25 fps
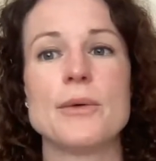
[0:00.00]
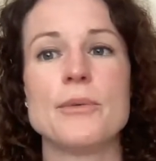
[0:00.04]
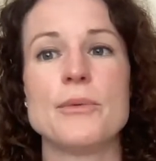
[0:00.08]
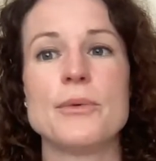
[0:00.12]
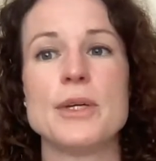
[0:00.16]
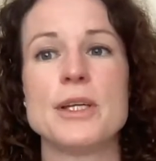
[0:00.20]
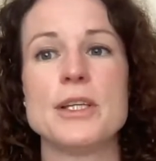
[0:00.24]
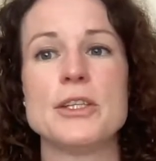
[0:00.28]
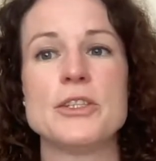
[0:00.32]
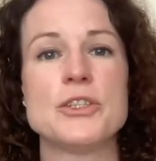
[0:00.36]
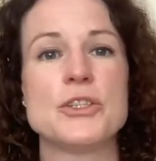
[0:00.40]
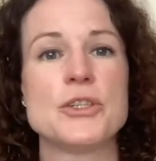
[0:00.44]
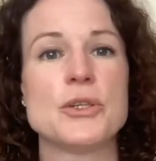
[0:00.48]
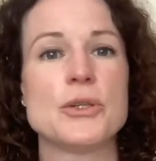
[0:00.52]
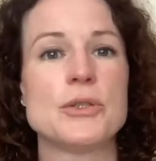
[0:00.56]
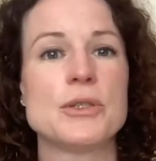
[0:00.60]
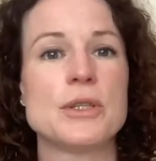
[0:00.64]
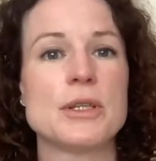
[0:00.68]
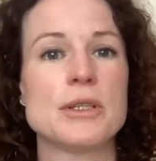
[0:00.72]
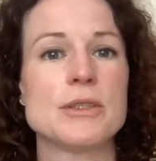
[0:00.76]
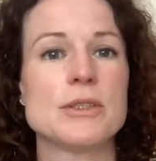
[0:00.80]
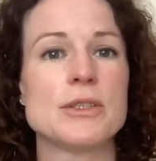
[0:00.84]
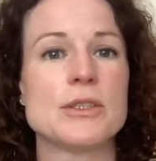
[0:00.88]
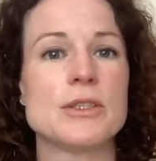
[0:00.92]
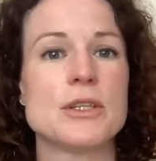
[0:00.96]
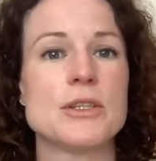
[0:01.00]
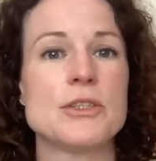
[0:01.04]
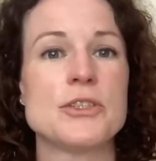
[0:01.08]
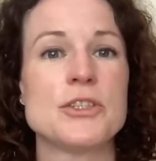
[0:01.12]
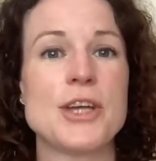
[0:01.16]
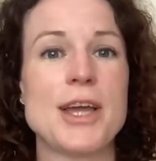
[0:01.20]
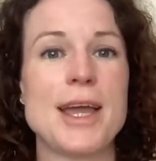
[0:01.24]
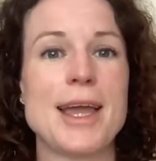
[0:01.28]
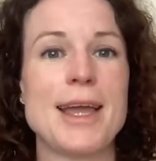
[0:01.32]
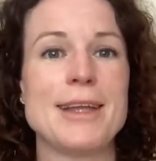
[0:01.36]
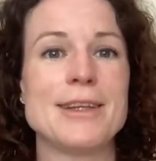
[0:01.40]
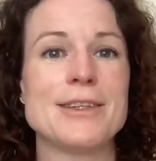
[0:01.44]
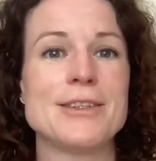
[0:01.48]
which does
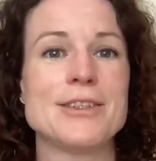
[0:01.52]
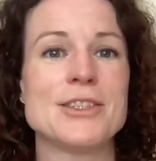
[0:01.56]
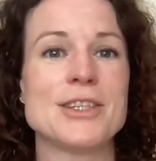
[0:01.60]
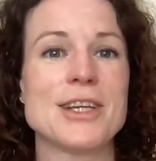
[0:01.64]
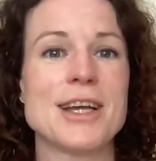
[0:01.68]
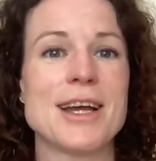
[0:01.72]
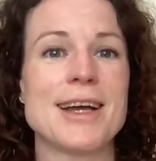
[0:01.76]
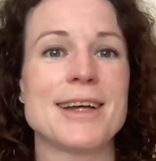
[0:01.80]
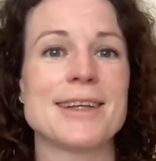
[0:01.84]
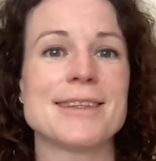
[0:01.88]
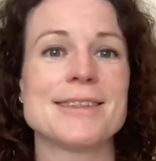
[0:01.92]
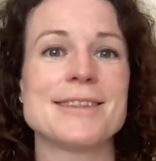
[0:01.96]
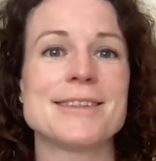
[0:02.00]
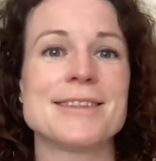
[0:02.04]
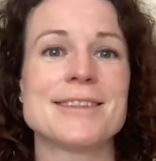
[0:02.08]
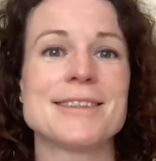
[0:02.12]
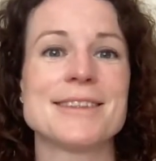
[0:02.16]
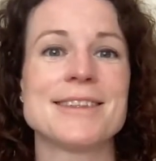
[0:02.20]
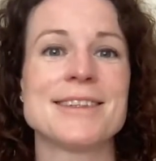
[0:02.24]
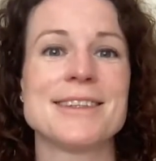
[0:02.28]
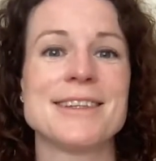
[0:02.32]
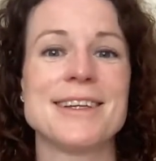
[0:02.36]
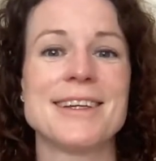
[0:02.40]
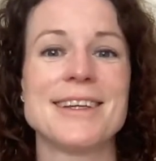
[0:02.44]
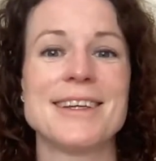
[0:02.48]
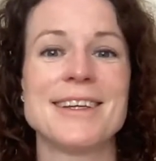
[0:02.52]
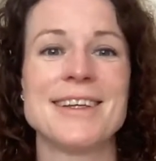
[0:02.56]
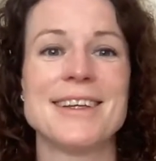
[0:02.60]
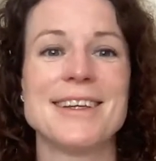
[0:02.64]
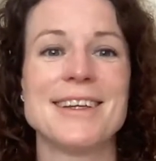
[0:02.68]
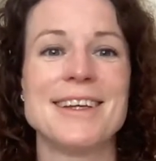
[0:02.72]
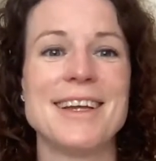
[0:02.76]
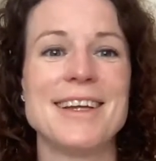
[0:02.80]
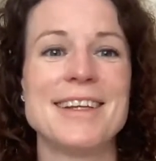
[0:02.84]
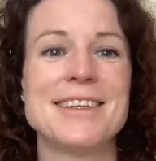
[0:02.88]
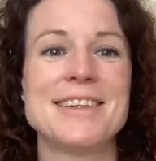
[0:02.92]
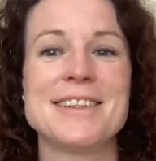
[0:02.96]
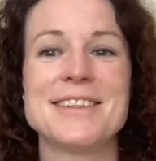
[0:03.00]
change as
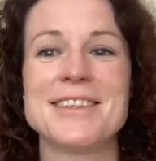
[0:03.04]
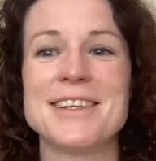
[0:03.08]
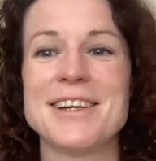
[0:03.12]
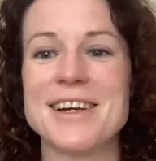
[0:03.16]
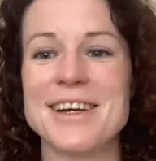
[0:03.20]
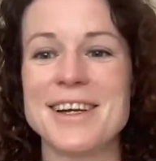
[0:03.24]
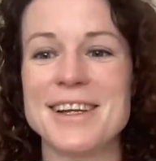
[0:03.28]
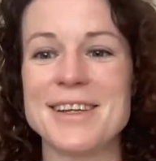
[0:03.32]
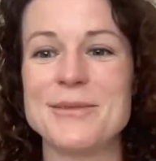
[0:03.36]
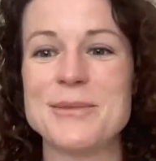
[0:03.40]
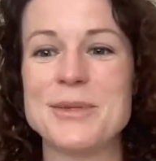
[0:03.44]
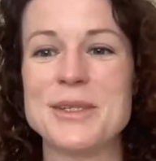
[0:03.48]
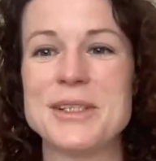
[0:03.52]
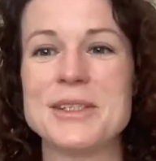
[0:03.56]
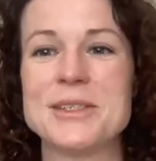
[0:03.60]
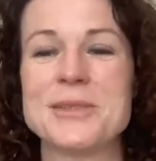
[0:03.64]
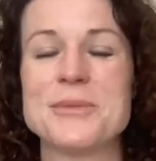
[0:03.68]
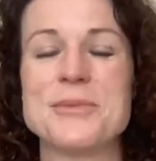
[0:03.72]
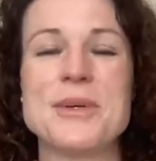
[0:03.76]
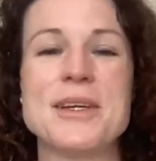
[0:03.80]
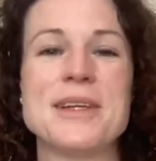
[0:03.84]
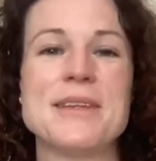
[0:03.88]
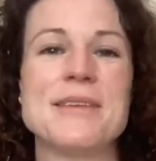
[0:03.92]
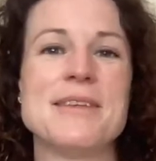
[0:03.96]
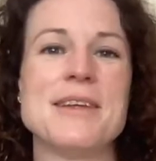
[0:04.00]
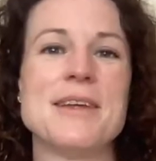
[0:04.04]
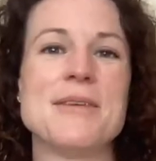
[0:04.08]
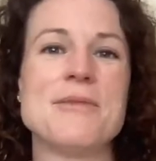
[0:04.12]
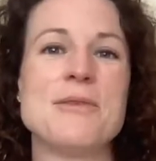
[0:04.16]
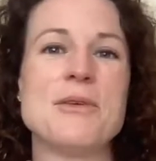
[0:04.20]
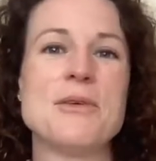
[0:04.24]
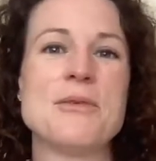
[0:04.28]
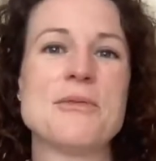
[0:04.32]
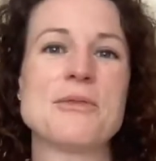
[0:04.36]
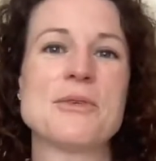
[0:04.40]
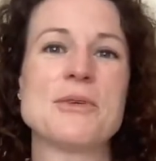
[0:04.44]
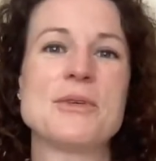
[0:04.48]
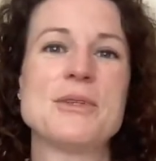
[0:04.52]
in alignment with if
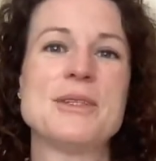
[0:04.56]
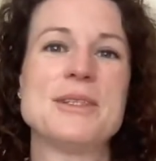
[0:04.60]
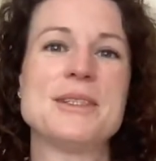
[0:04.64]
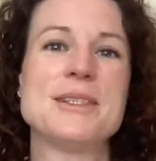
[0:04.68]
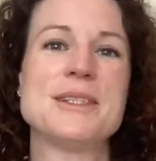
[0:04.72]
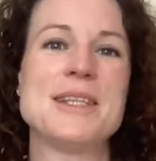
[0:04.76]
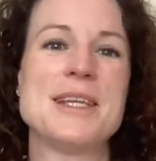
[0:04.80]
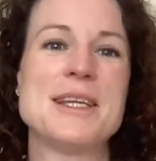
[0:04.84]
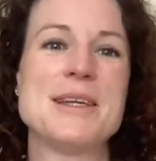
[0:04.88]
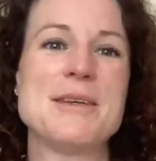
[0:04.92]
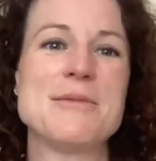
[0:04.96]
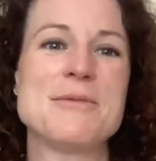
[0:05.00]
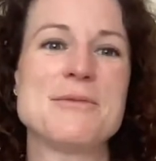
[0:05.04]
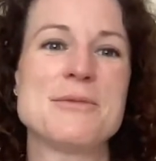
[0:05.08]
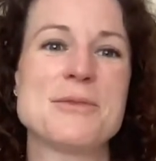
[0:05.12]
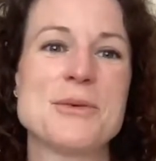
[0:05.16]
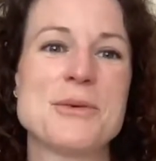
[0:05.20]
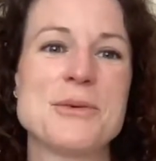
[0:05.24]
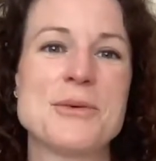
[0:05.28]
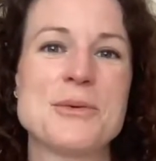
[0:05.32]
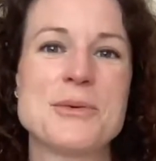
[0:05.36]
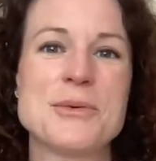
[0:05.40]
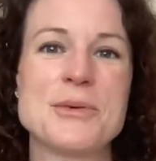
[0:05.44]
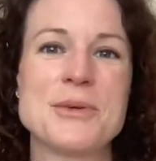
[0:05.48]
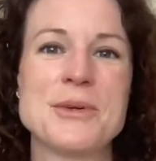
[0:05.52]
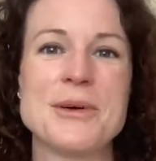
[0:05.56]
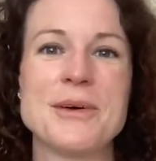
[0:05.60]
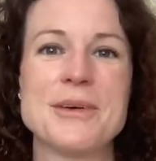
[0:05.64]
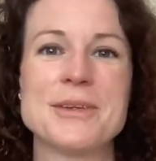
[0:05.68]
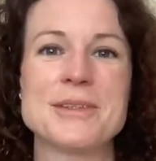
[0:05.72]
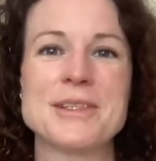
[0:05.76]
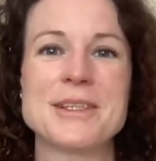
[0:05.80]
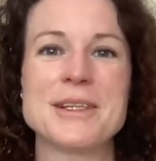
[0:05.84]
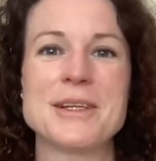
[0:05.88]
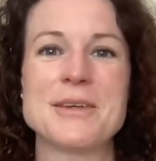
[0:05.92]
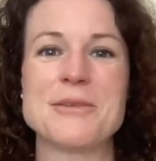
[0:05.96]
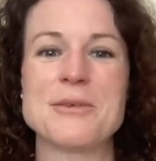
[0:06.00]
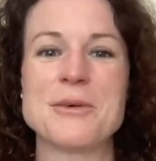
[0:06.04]
you've conceived or
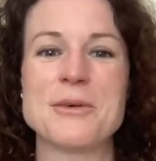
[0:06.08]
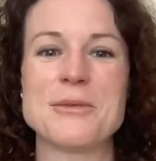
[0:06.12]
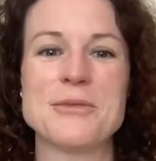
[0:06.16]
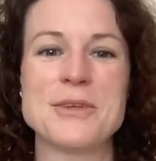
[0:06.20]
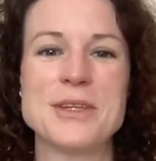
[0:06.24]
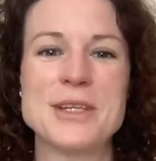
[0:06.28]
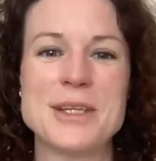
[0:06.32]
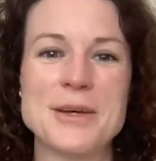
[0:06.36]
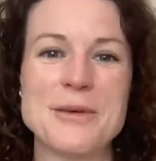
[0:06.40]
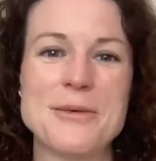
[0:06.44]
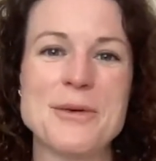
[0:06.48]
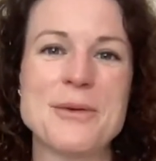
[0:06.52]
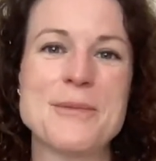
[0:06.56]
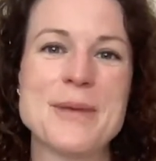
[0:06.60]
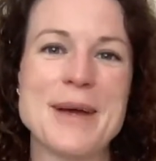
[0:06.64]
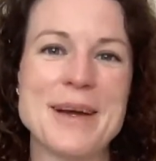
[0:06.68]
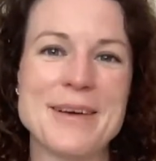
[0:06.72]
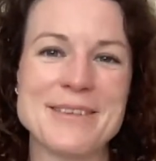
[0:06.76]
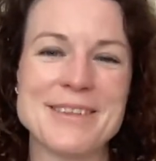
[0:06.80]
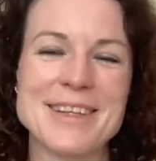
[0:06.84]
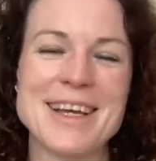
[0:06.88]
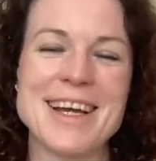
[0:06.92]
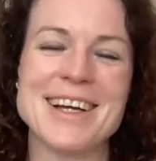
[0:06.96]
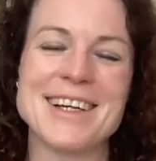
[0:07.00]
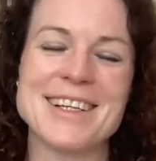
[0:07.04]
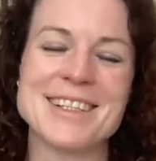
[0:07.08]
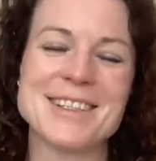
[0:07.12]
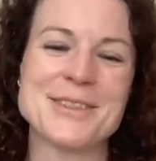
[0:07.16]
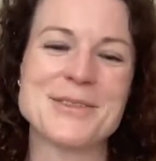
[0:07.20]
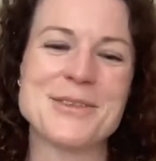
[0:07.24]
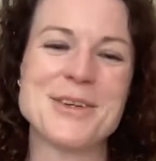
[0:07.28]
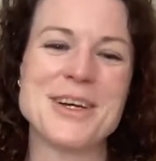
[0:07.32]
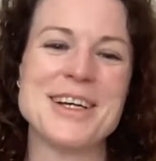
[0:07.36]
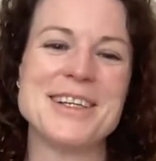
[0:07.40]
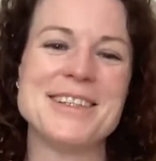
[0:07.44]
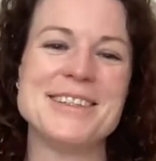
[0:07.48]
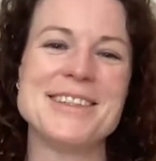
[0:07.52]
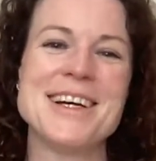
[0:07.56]
not. And I've got video about that as
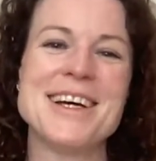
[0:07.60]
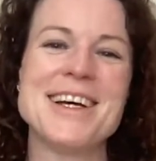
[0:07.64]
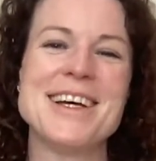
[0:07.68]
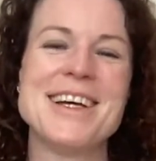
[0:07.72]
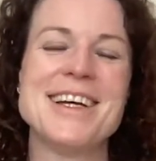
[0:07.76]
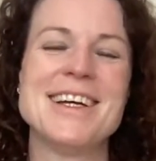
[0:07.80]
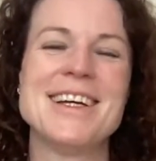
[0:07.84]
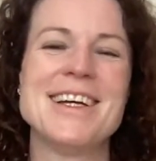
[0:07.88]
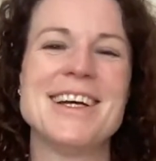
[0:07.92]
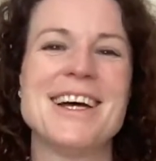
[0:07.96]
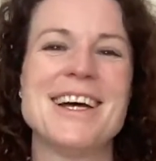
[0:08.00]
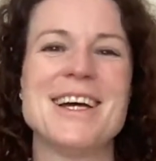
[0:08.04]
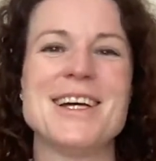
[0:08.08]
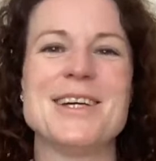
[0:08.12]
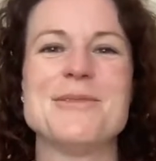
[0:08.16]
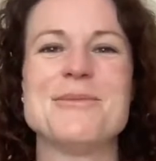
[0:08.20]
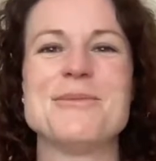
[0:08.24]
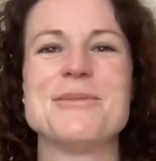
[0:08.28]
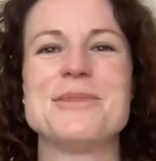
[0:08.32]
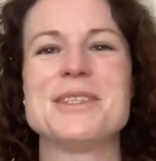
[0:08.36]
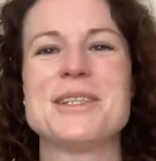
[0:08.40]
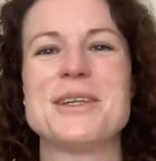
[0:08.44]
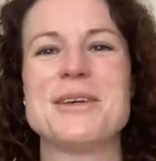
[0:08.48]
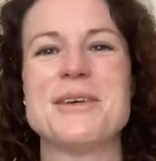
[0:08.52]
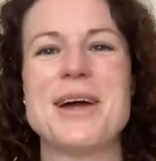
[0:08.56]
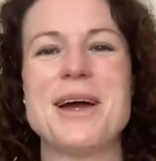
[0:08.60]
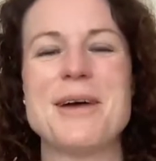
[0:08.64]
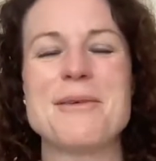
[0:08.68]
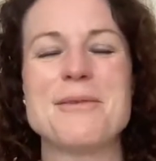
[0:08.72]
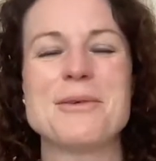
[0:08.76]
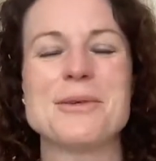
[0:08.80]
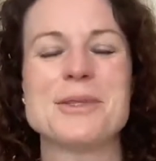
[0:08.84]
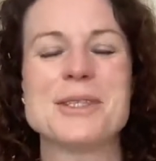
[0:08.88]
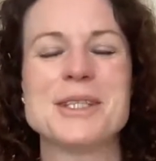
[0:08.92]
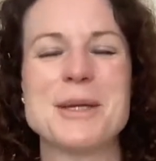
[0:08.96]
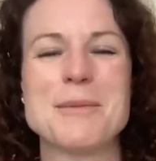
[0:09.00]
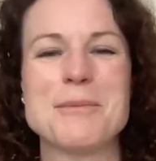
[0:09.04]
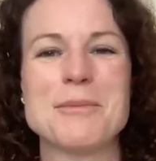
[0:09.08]
well. So how
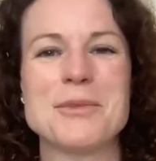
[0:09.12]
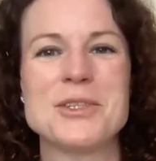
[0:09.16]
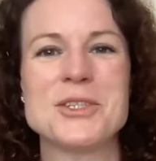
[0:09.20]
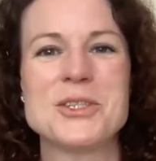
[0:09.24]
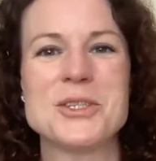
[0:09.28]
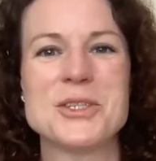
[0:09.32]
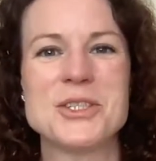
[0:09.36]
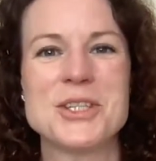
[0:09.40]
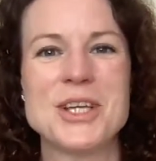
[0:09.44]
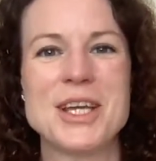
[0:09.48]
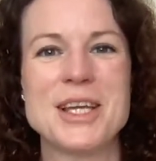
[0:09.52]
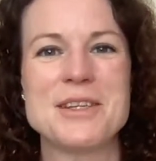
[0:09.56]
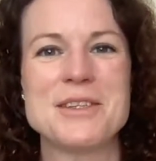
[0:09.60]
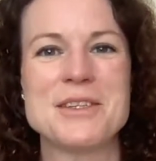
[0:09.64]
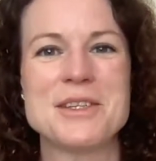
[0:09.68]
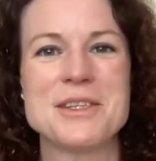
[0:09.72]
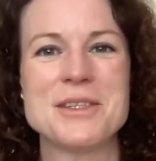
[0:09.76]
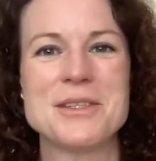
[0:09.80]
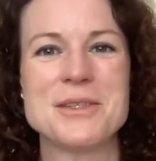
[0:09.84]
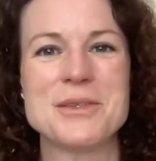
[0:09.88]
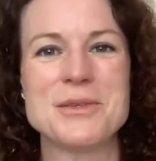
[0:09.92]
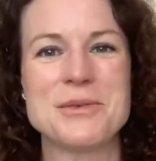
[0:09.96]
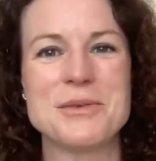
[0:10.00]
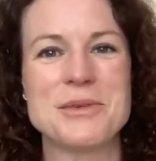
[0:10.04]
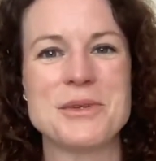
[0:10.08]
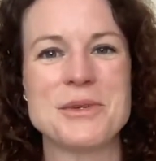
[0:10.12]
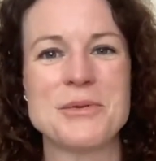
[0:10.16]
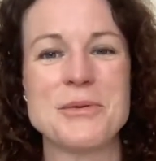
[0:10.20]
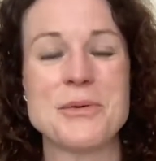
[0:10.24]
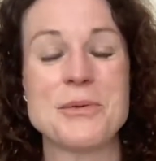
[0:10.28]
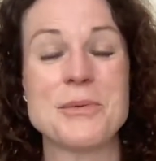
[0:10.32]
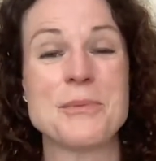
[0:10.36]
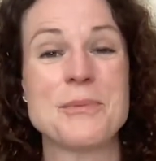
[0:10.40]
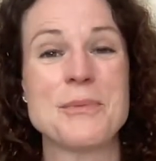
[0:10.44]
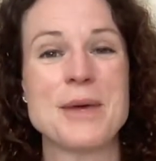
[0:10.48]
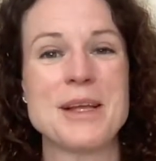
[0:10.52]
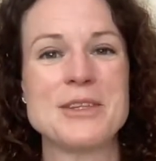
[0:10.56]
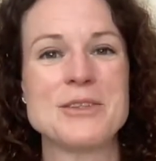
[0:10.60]
your temperature changes during your
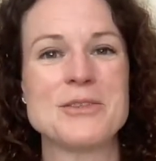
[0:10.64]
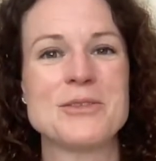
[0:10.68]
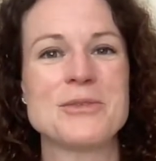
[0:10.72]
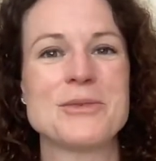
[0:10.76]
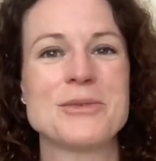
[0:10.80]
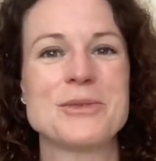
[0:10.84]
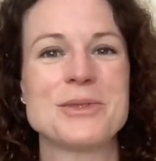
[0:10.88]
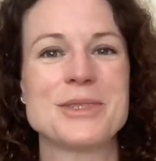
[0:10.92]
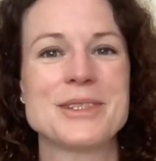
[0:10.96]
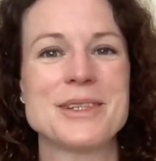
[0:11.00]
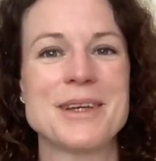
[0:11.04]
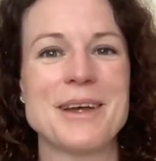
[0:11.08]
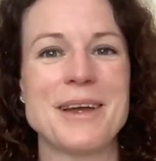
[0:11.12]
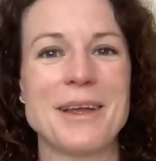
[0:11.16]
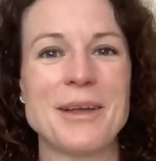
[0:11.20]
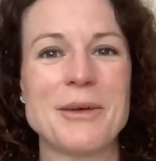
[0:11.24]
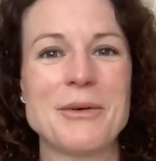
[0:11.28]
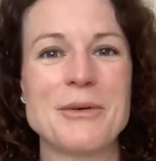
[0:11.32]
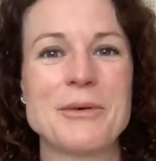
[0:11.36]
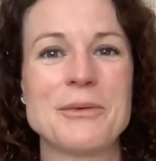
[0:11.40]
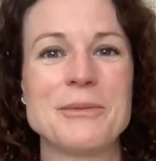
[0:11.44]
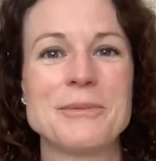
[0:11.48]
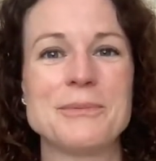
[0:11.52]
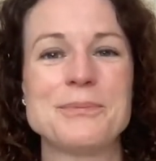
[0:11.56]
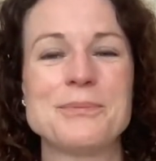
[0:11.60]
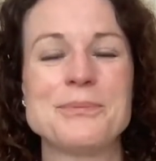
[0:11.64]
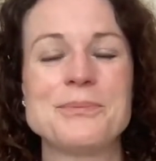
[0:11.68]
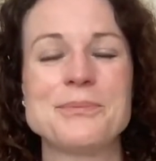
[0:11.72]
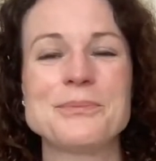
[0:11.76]
menstrual cycle.